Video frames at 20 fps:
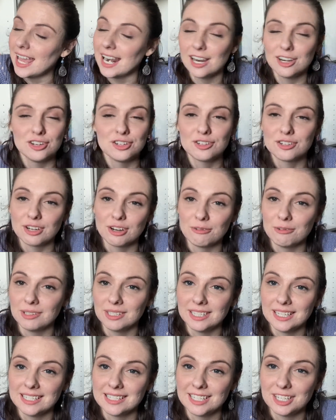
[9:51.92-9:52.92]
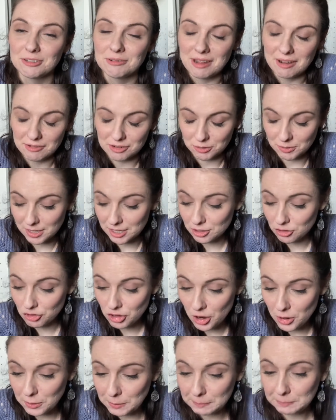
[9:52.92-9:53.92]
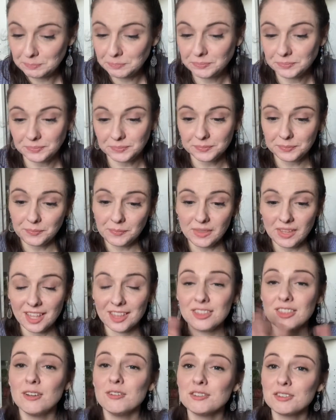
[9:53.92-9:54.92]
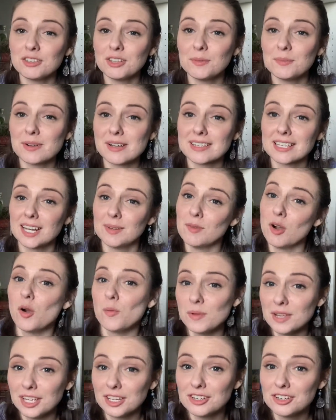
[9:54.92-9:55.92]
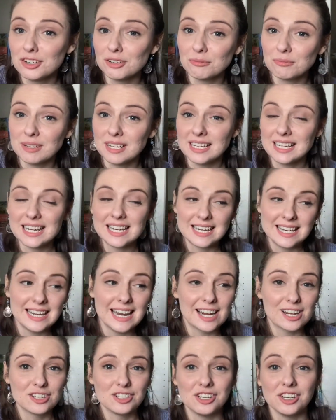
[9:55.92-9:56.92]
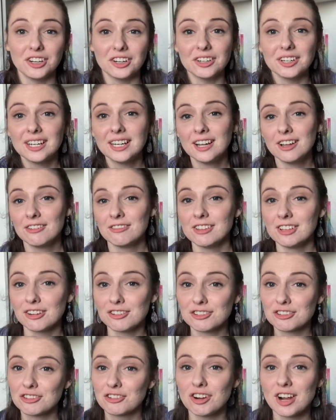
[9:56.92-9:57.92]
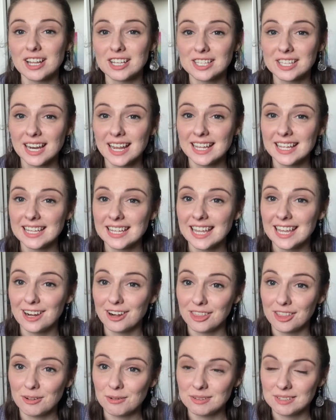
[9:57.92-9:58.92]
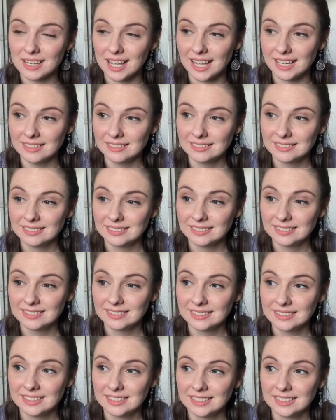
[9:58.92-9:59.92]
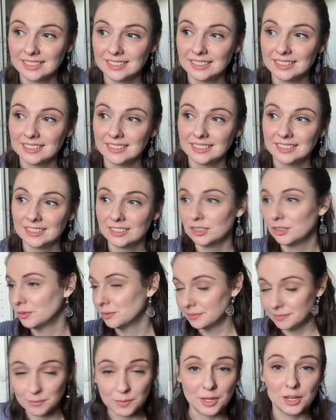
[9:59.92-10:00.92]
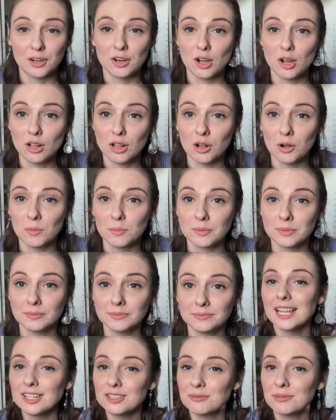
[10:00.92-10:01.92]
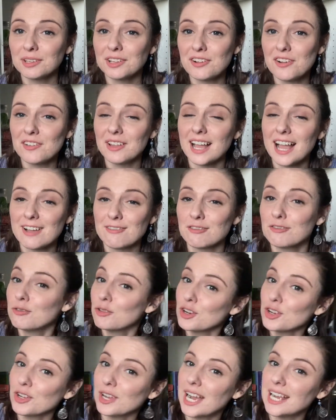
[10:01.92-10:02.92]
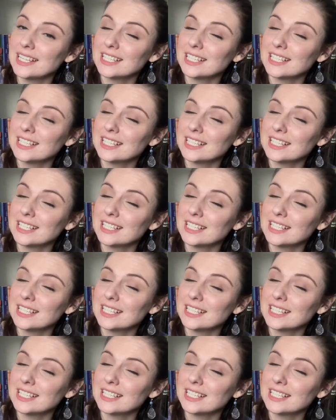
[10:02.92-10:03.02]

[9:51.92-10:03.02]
and I really need to get around to it. So those are the books that I'm hoping to read next year. Fingers crossed that I can get those done. We can all hope. But that's really all I have for you